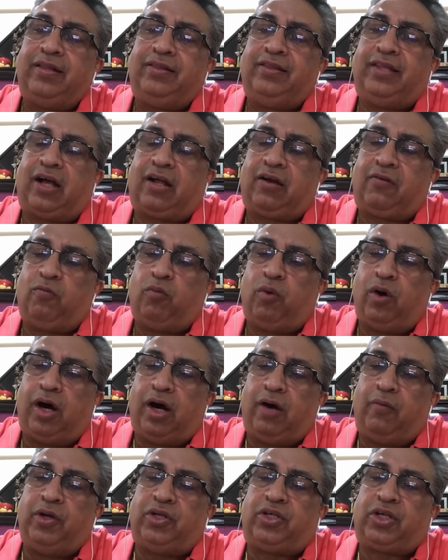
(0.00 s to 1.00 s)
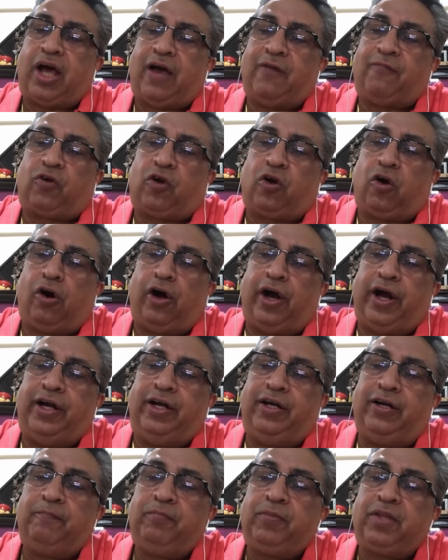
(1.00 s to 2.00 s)
the word which I have coined
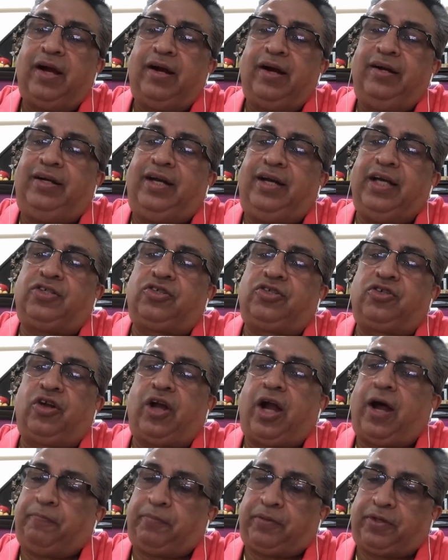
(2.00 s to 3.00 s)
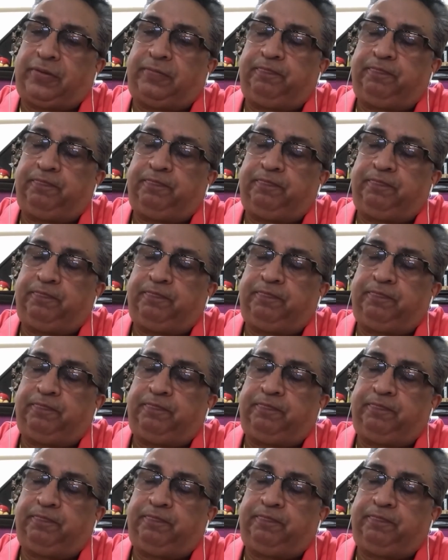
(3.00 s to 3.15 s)
disrupt.